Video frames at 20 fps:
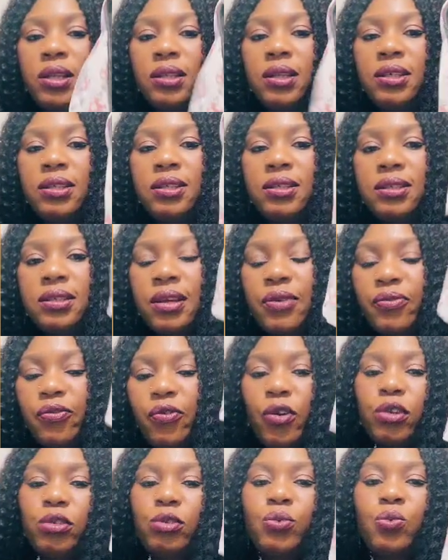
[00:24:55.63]
This is the
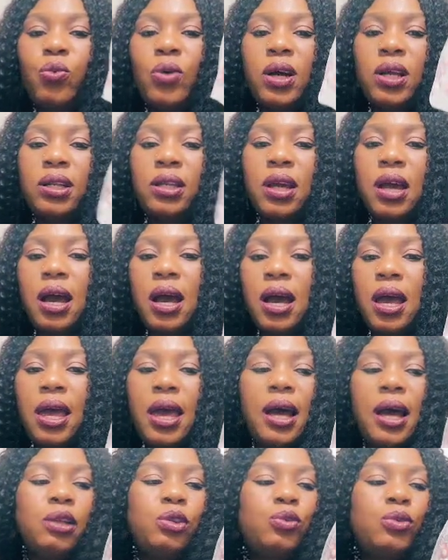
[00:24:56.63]
first one I
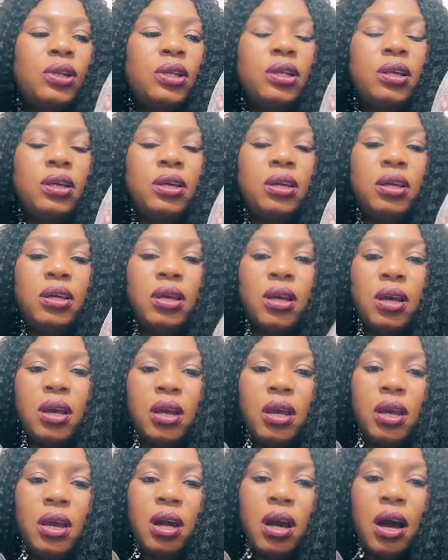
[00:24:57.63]
actually
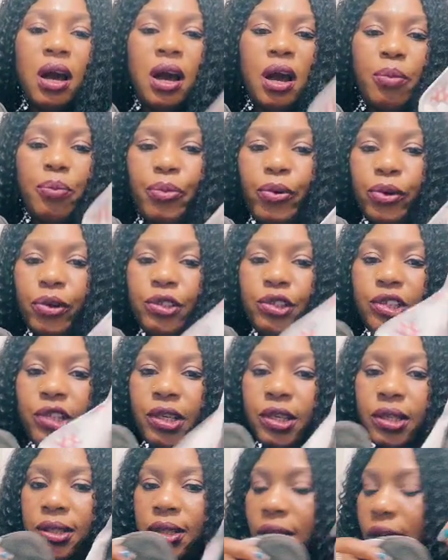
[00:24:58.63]

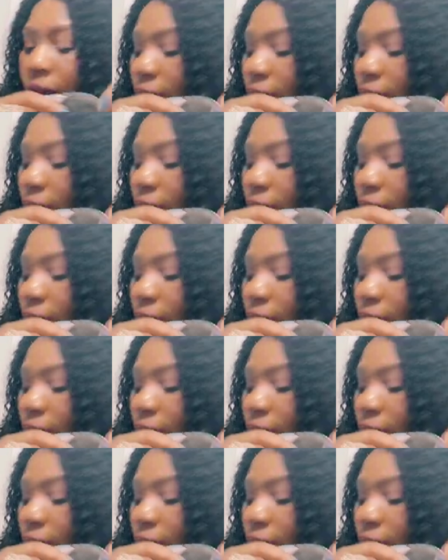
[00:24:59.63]
purchased,